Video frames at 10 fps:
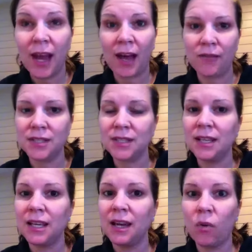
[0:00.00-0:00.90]

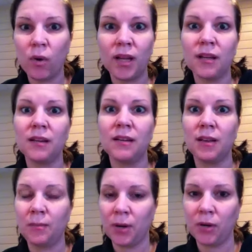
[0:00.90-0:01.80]
obviously oil
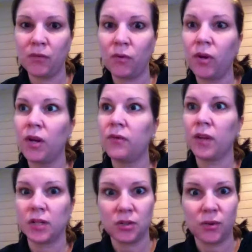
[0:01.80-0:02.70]
and the barrel of oil
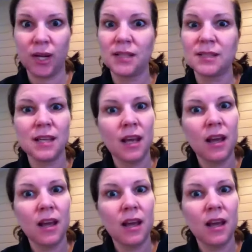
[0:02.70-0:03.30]
fluctuates